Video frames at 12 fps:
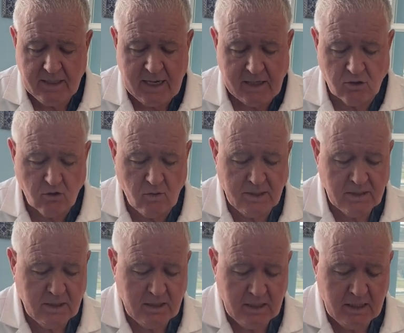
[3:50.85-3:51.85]
that joint
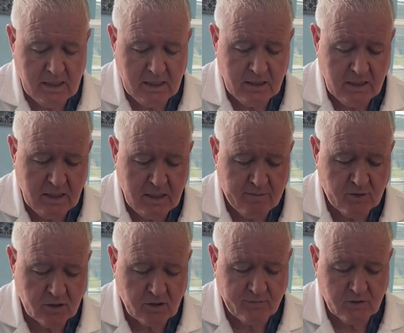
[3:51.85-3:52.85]
and the upper
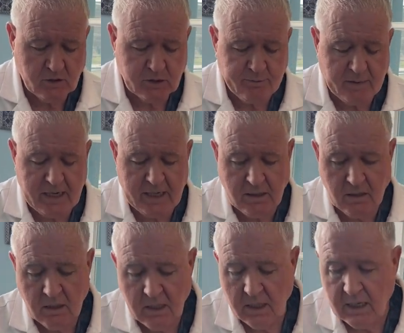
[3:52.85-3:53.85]
cervical spine,
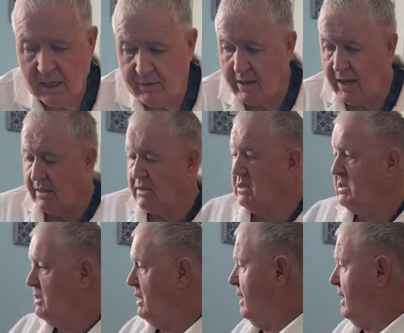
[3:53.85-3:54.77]
and that's